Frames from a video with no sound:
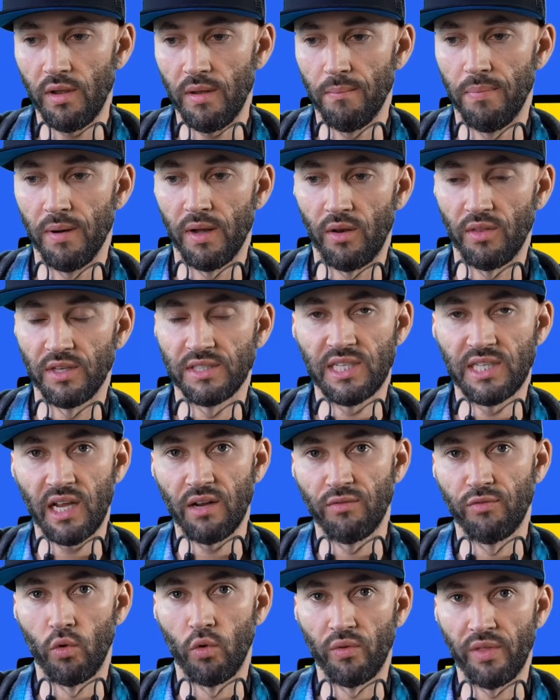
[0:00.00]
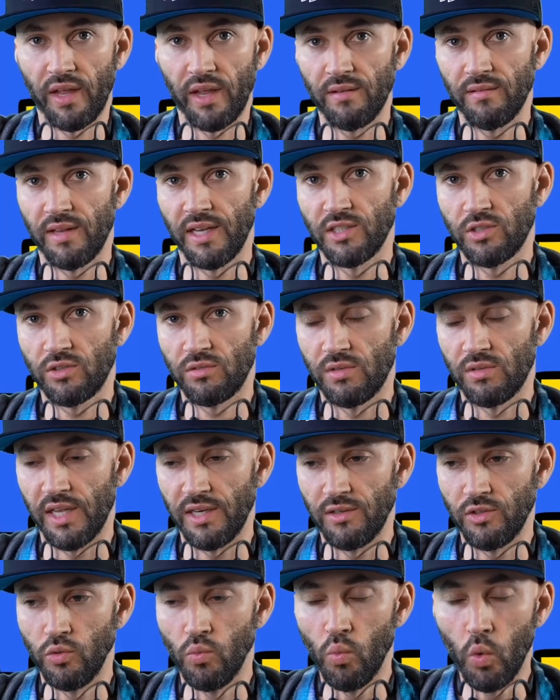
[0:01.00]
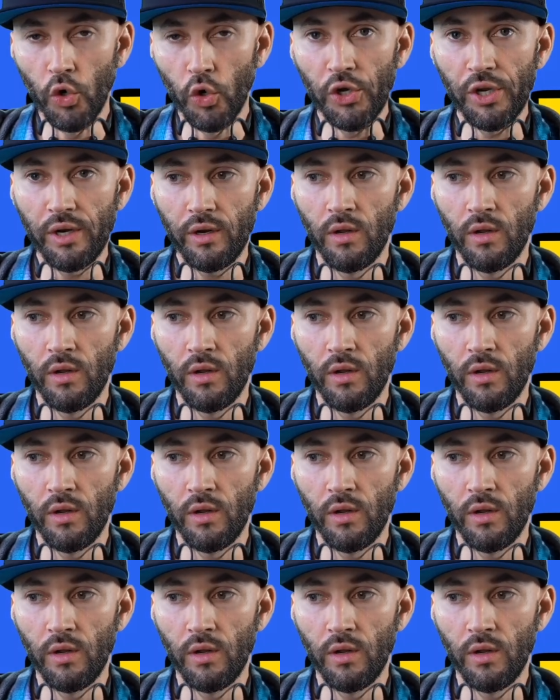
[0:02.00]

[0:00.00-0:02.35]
but on the second floor, they do wood.